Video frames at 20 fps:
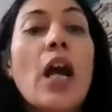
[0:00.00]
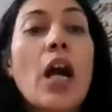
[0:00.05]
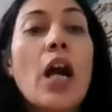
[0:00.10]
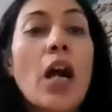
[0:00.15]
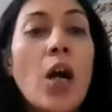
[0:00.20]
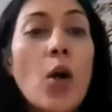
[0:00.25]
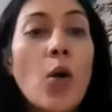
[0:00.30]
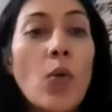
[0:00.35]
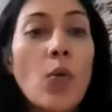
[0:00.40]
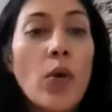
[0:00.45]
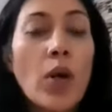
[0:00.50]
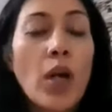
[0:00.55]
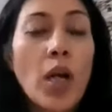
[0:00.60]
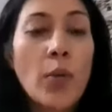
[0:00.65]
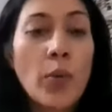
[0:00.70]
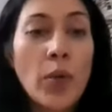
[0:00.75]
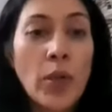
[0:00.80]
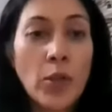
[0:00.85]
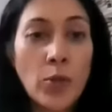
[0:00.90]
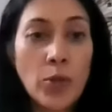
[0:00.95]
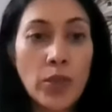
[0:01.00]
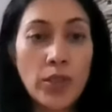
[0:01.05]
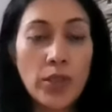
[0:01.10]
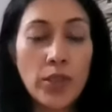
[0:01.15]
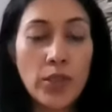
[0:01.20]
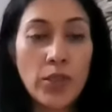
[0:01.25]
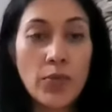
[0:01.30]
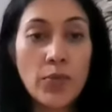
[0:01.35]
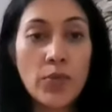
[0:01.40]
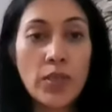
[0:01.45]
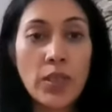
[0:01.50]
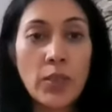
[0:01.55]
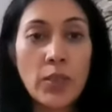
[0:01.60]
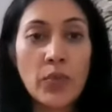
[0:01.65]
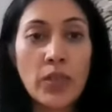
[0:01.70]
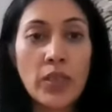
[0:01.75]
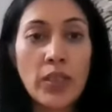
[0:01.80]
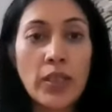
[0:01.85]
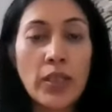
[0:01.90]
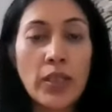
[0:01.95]
how am I going to do
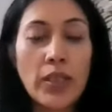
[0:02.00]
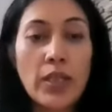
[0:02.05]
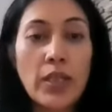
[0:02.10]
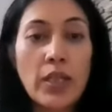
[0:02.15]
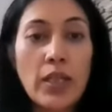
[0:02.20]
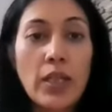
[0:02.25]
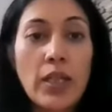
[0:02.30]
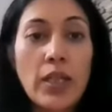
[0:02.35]
something?